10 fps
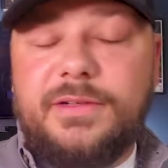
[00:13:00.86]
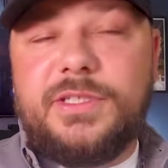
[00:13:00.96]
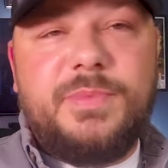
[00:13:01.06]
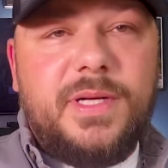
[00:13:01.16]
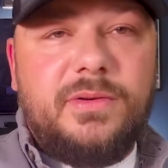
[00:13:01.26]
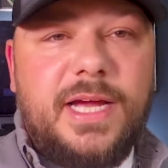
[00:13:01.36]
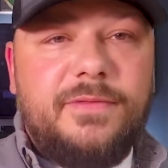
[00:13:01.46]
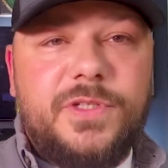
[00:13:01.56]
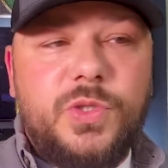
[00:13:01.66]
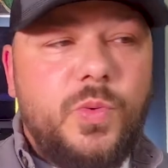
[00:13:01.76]
character's been
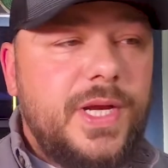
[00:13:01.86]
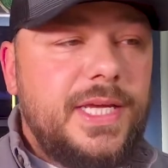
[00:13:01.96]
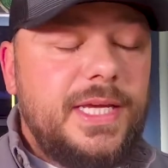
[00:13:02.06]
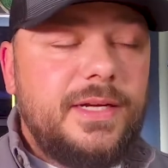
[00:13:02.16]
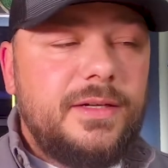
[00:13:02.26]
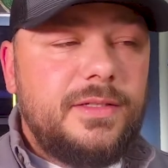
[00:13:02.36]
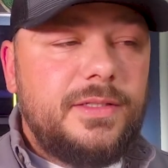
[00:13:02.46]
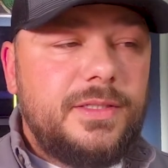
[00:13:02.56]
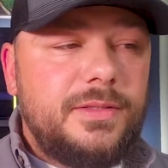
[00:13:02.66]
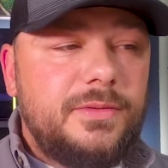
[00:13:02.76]
around for 20
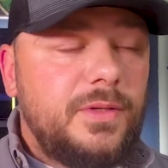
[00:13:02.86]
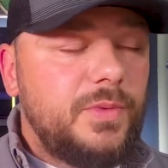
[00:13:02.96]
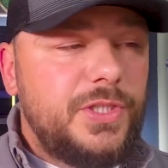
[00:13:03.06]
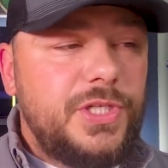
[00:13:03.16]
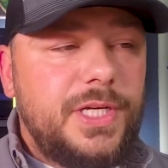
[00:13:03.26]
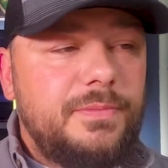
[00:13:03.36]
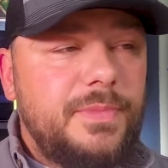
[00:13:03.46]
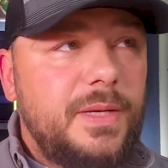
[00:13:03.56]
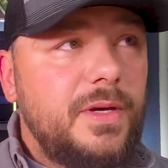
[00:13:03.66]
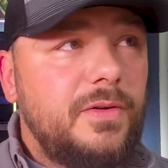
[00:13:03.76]
years, which shit,
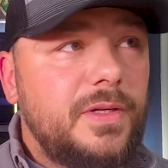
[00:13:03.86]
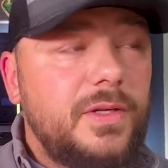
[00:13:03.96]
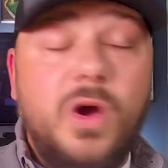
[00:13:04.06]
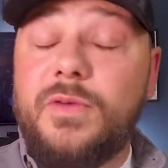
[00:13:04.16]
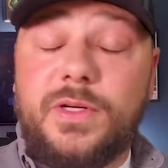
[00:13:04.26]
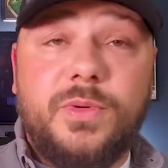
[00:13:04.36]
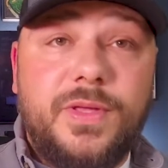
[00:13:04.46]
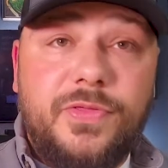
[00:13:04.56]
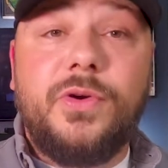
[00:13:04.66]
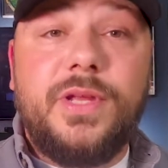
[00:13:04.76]
maybe over
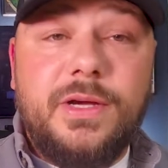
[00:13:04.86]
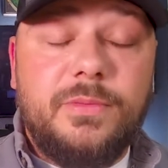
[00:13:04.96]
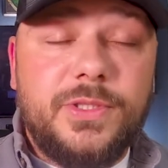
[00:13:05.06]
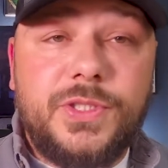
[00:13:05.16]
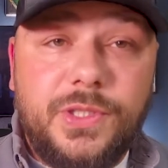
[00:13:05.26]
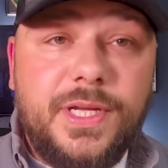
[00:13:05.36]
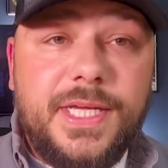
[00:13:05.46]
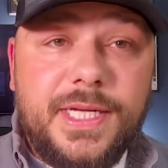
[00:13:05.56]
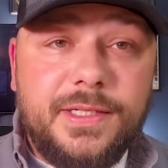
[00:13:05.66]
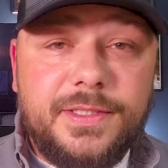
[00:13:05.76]
20, 30, almost 30
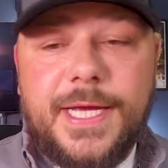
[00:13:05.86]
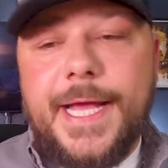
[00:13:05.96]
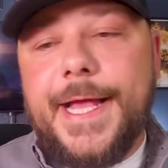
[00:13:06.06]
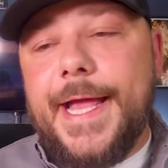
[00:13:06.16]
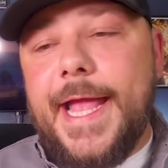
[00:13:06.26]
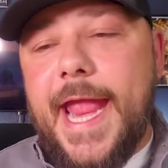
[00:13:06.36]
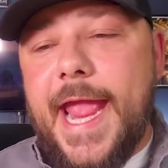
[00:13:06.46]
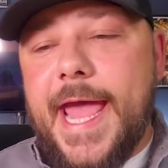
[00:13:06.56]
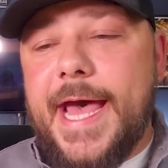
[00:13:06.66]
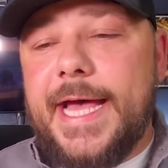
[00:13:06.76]
years,
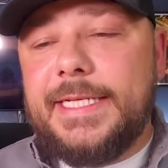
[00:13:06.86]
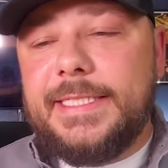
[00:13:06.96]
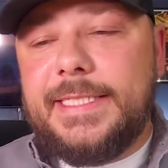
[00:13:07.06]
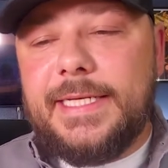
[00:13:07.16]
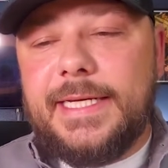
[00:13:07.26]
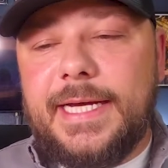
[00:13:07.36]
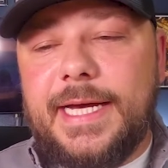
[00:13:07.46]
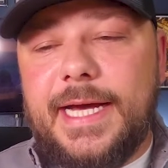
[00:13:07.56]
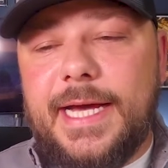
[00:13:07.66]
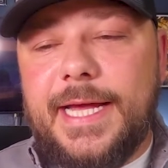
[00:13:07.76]
and
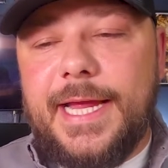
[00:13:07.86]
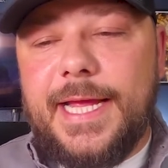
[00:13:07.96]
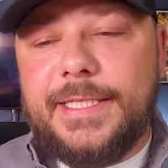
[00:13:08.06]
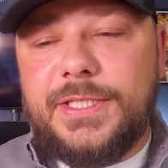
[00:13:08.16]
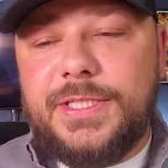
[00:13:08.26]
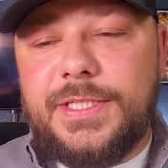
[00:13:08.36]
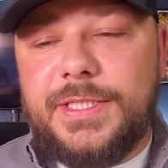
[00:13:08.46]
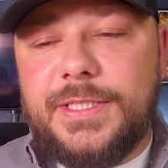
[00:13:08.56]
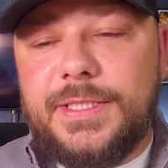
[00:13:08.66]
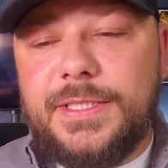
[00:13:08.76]

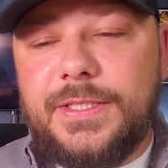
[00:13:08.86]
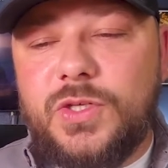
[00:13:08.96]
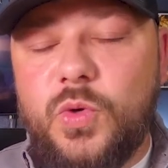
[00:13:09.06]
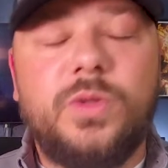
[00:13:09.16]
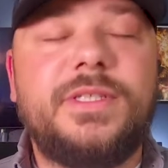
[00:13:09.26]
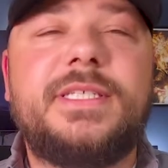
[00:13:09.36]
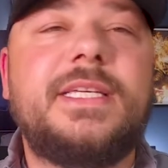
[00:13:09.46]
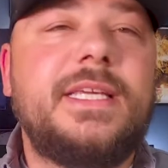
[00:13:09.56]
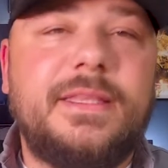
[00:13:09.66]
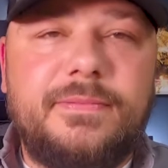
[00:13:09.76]
it's cool to
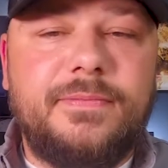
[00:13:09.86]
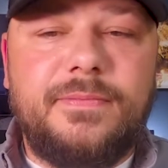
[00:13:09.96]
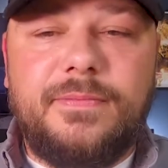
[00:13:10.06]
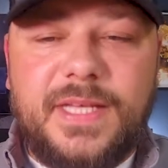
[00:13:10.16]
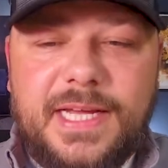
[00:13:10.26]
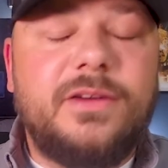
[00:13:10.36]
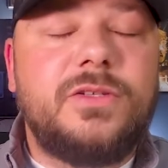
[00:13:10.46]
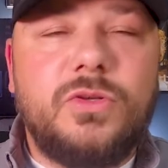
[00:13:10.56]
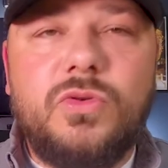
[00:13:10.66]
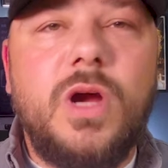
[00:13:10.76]
see the
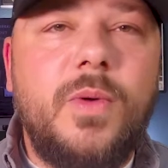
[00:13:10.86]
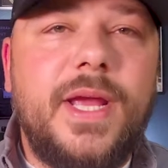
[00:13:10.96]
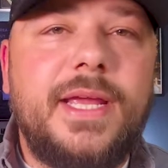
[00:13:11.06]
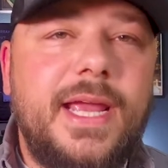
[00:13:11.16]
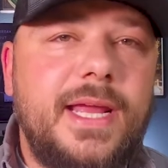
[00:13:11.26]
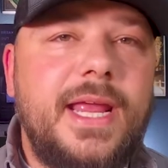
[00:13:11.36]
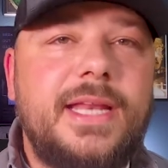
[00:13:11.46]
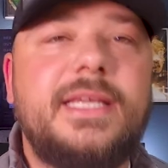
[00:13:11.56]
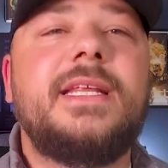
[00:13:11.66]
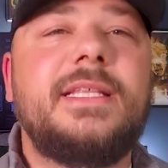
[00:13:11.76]
character growing
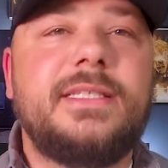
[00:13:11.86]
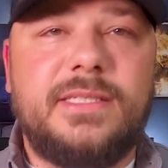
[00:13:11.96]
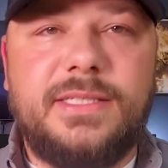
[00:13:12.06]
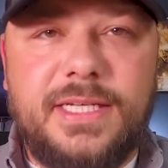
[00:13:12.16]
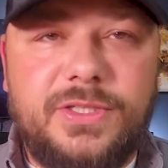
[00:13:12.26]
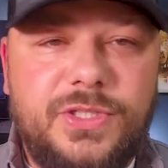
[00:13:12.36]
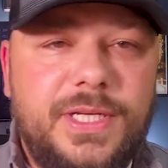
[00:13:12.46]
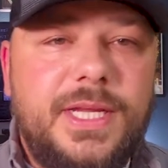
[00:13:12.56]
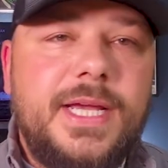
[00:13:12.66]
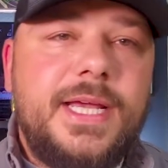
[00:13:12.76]
and getting this
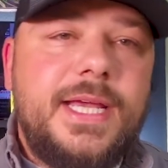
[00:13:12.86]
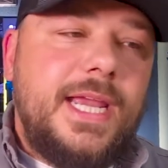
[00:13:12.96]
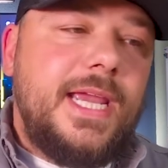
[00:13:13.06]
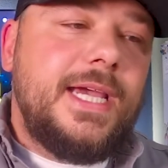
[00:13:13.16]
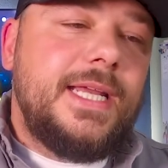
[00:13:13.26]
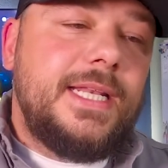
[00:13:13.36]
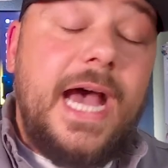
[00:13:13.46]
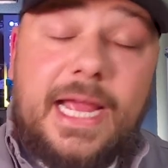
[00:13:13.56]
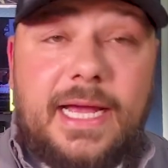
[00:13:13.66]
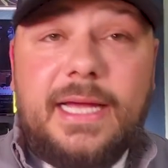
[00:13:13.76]
attention. And
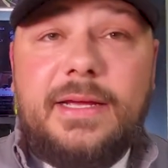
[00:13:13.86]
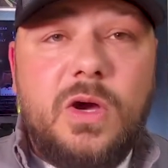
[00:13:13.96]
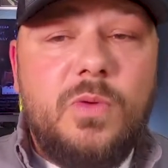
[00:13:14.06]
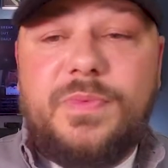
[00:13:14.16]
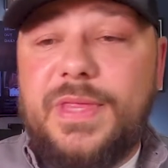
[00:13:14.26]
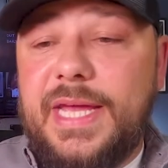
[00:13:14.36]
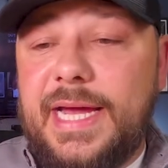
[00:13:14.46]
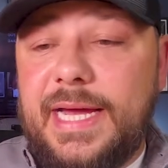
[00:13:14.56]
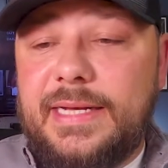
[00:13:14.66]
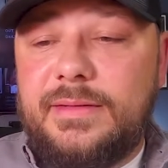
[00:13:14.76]
I hope
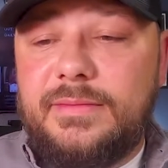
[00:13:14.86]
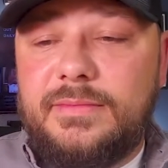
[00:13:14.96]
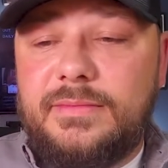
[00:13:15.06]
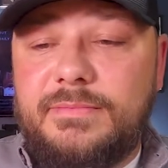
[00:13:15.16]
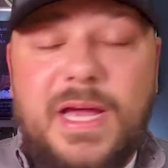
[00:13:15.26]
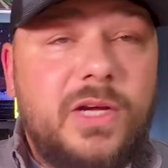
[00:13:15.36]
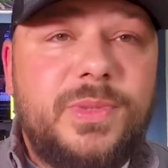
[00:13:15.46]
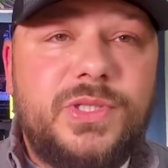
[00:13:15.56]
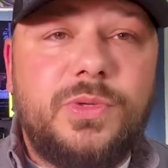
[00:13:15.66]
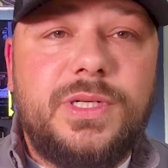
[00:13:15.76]
that Michael
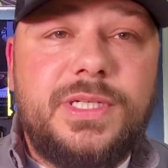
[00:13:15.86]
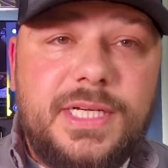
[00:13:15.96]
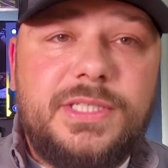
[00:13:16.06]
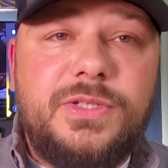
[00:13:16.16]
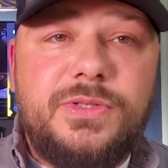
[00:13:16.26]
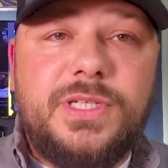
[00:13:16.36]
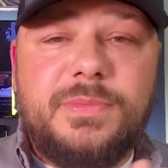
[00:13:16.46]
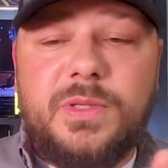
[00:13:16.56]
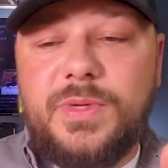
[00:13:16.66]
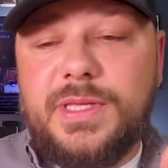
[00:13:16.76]
B. Jordan does do
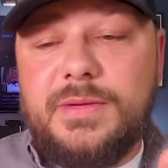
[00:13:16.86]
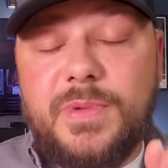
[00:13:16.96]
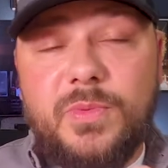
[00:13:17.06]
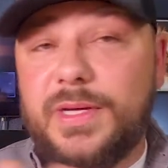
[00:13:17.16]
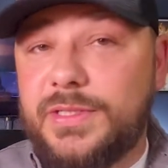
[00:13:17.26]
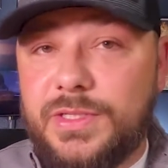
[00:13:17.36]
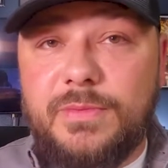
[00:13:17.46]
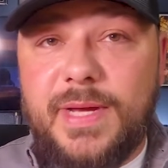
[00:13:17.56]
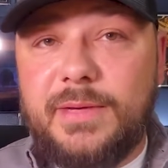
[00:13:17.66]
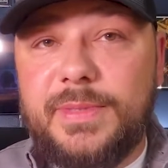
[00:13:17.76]
something with it, but we also
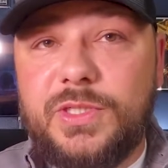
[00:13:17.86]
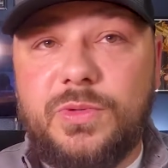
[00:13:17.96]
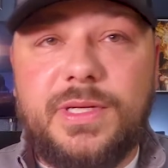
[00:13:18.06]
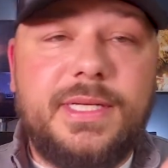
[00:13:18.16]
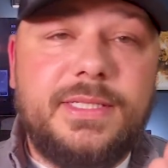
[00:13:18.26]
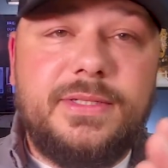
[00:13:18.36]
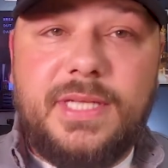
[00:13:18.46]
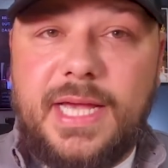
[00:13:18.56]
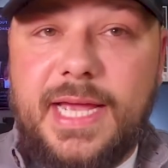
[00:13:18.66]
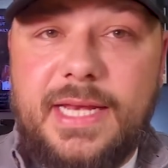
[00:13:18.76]
know Michael B. Jordan is
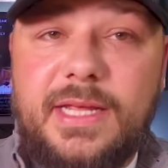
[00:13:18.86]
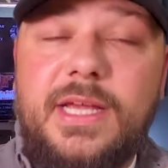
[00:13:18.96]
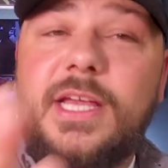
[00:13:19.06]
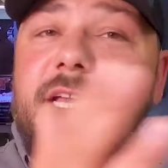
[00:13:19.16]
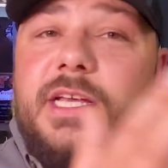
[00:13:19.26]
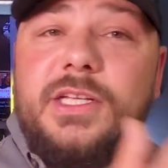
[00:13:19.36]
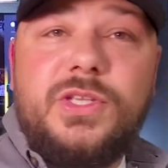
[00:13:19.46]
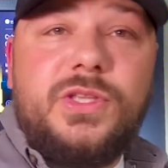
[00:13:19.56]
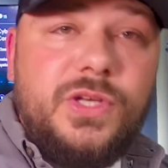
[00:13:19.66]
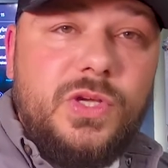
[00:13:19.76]
tied
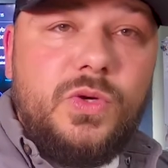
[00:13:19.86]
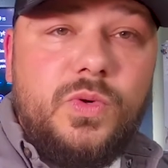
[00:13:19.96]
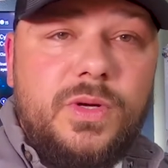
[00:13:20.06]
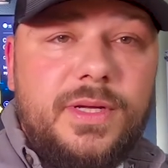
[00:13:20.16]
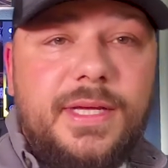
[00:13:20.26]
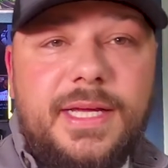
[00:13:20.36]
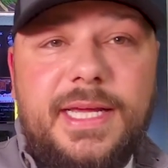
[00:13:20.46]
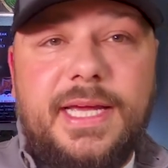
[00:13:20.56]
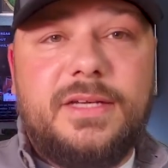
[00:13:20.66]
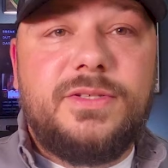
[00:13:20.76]
to the new
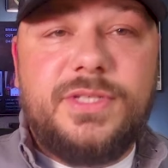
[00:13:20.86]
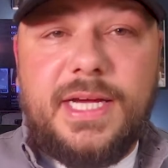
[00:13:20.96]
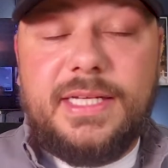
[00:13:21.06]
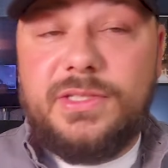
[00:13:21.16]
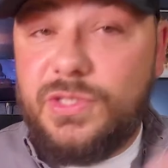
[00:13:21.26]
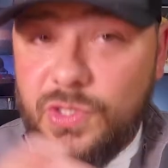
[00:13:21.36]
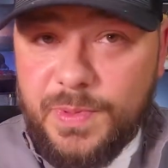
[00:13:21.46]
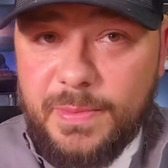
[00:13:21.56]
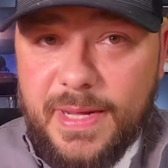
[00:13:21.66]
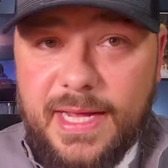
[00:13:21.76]
Kal-Zod
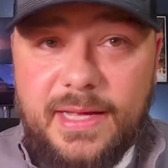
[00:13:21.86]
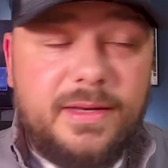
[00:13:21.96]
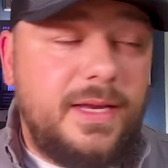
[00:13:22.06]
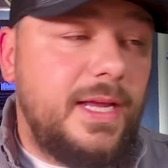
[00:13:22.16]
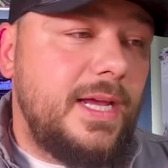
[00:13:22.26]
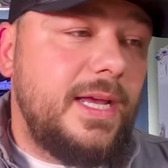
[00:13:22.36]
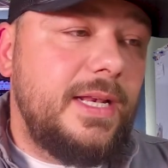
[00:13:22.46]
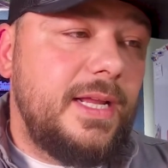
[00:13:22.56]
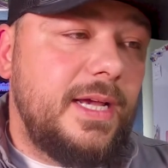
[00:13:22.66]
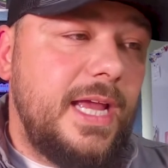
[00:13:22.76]
Superman
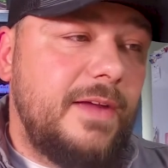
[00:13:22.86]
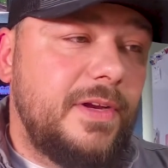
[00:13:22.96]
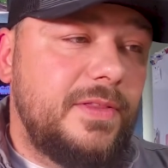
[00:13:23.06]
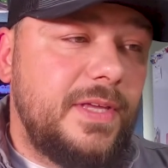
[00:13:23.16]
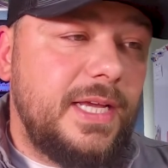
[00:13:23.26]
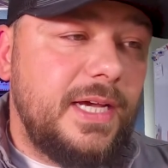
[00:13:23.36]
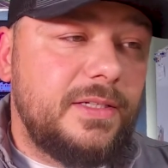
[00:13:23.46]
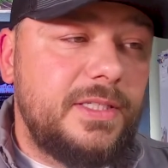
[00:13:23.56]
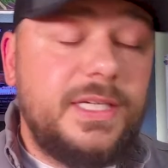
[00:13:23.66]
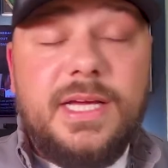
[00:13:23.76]
and everything
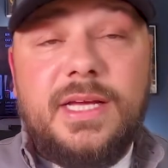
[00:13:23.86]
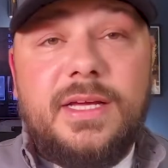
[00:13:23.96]
else.